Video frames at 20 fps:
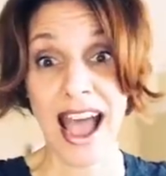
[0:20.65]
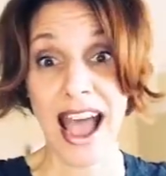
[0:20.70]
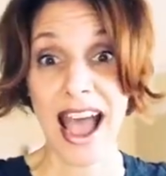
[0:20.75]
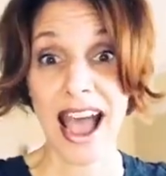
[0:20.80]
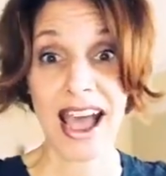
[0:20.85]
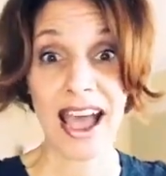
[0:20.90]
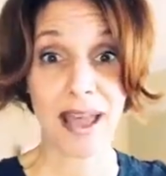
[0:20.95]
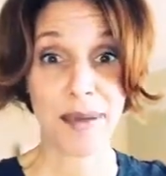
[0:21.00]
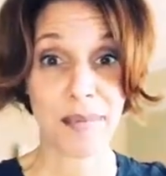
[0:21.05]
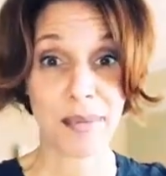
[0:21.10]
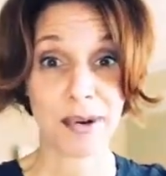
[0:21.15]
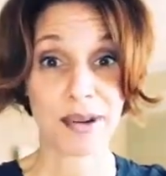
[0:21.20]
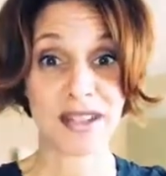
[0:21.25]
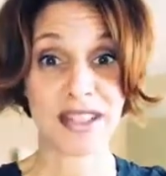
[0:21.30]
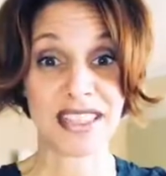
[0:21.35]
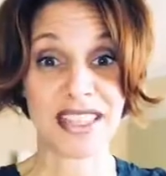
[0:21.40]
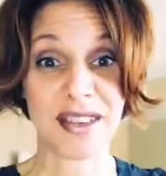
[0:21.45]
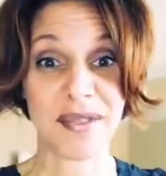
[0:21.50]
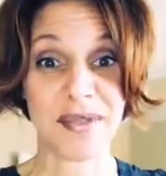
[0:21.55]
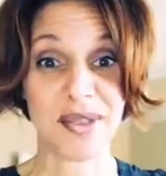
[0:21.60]
I
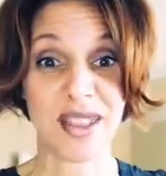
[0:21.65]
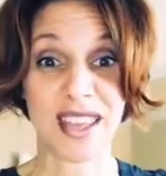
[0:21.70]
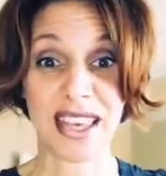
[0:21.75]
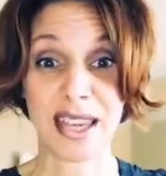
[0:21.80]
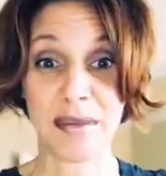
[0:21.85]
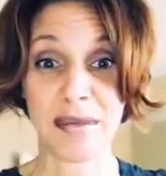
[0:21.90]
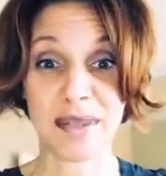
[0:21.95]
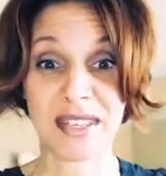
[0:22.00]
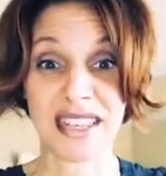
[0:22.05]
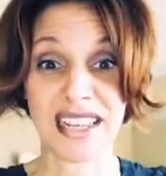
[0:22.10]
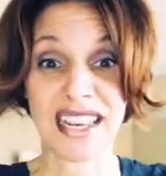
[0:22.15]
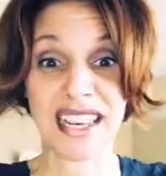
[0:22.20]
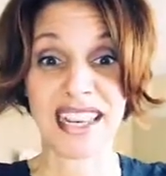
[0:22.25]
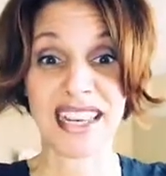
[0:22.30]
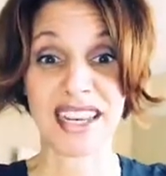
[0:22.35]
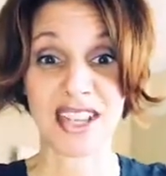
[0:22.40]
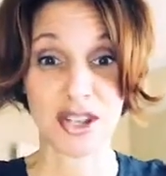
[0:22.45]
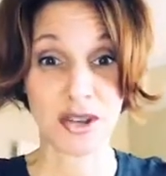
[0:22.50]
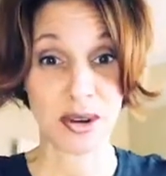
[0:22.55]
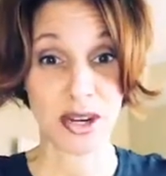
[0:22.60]
personally feel like I'm sitting
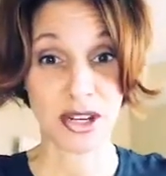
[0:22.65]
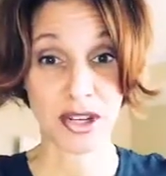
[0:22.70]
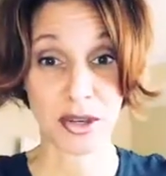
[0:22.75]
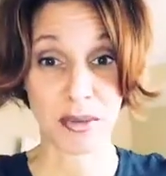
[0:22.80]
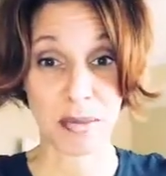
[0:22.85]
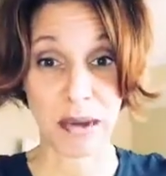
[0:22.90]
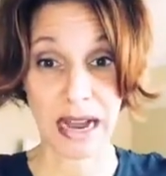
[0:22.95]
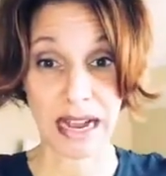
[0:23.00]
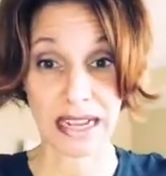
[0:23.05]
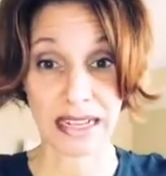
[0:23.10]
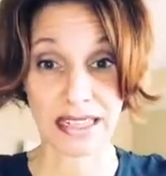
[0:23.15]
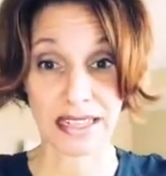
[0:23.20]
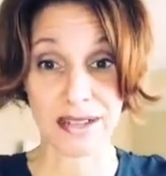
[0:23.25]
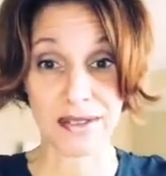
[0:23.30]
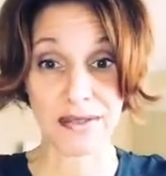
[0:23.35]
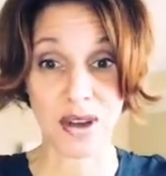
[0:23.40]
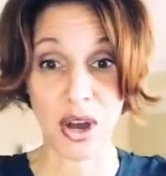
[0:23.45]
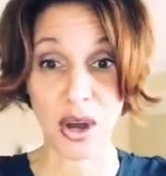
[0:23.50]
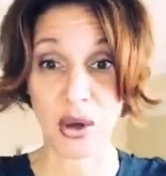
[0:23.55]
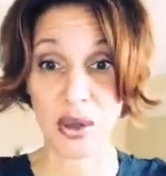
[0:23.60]
in a treasure box
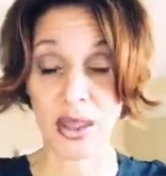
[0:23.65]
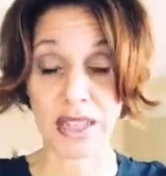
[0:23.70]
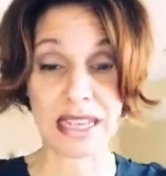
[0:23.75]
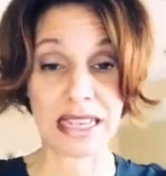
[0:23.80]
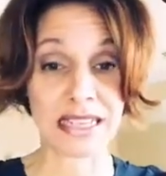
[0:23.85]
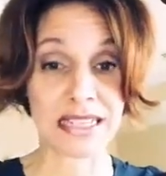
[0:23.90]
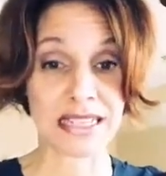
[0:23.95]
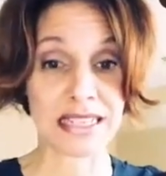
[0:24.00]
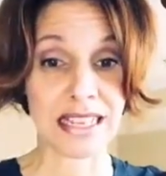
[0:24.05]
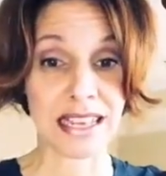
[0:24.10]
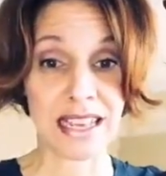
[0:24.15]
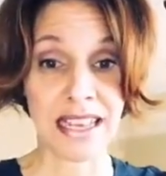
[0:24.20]
of all these